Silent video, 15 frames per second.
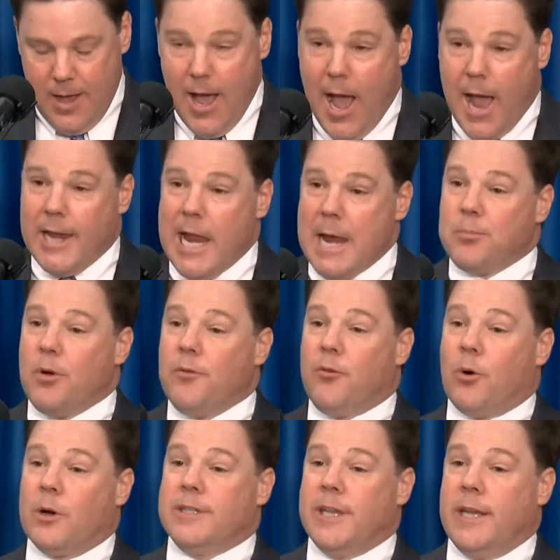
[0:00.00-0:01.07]
On April
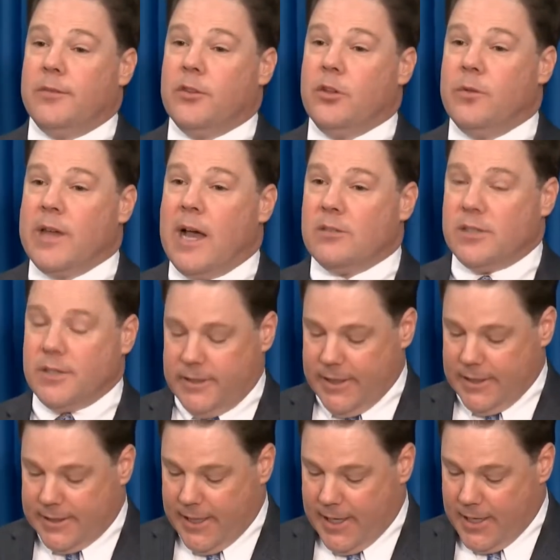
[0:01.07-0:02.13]
14,
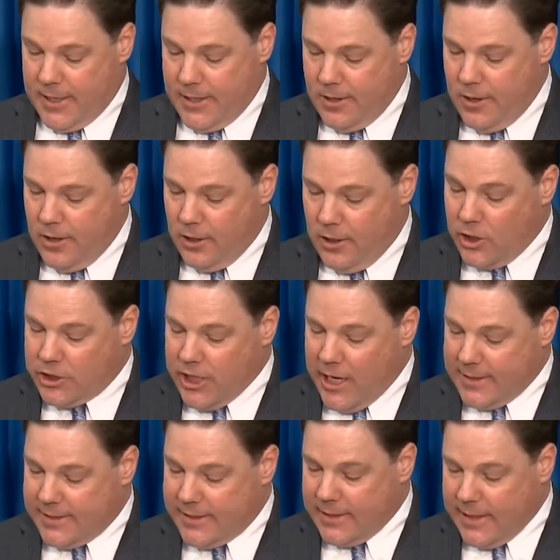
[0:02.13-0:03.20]
2016, Kirk
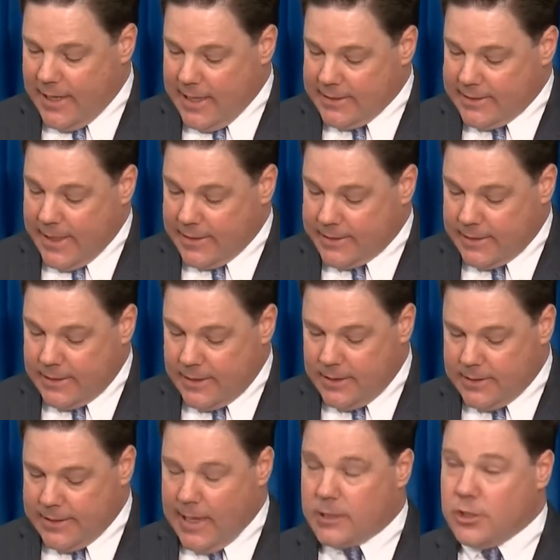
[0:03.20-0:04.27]
Johnson contacted
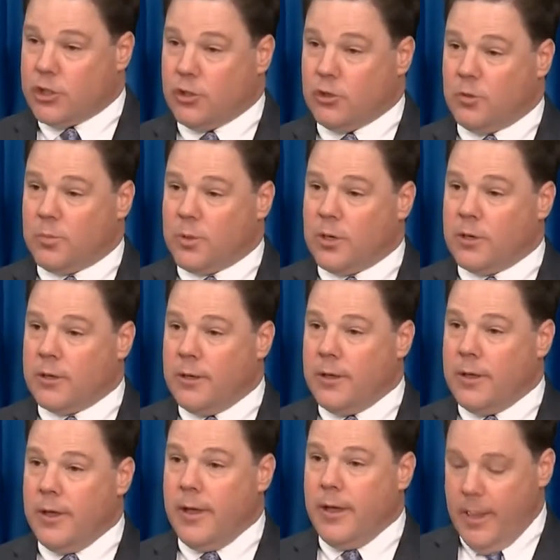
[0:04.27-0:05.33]
Dr. Schulenberg
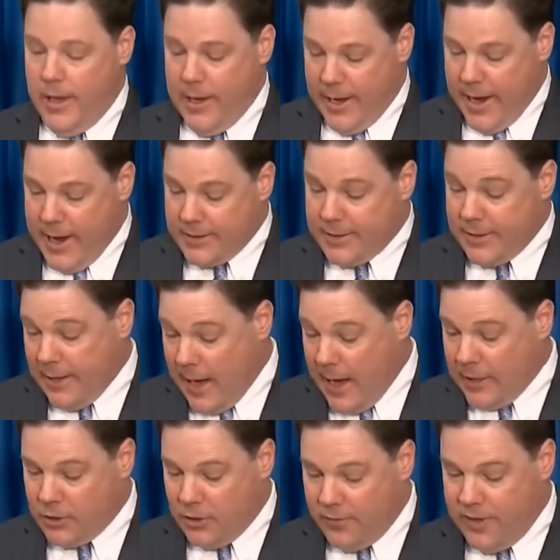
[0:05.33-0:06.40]
and asked the
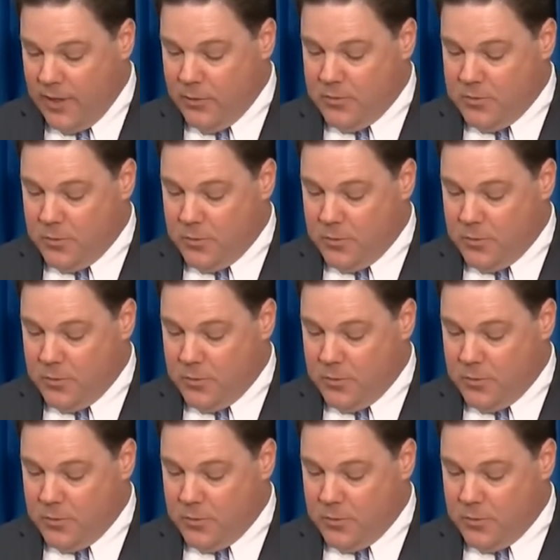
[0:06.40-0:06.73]
doctor if he would